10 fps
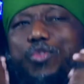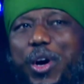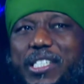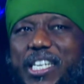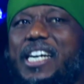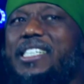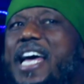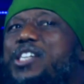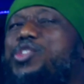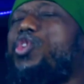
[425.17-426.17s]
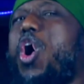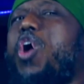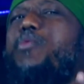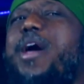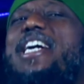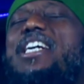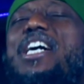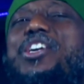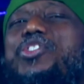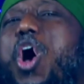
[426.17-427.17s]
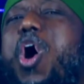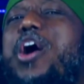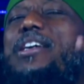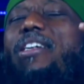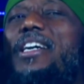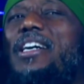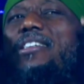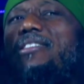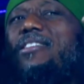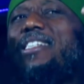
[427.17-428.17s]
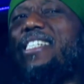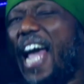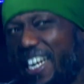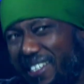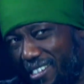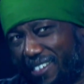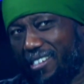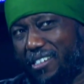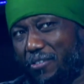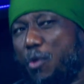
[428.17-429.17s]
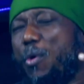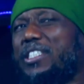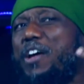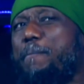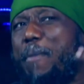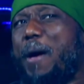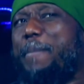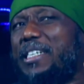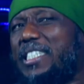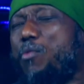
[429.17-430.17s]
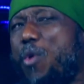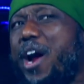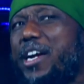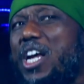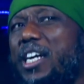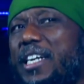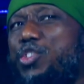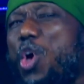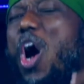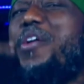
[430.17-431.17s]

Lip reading: noise. There's no way, no sense, for want of a better word, there's no